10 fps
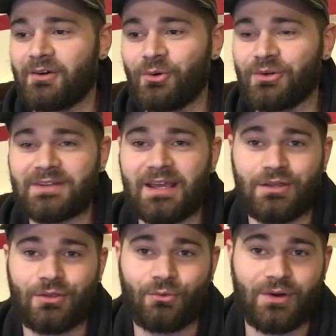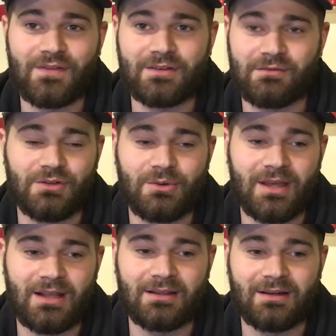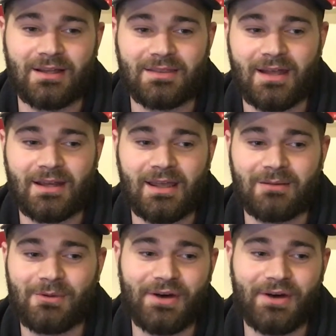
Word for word: or take the risk of doing anything like that again.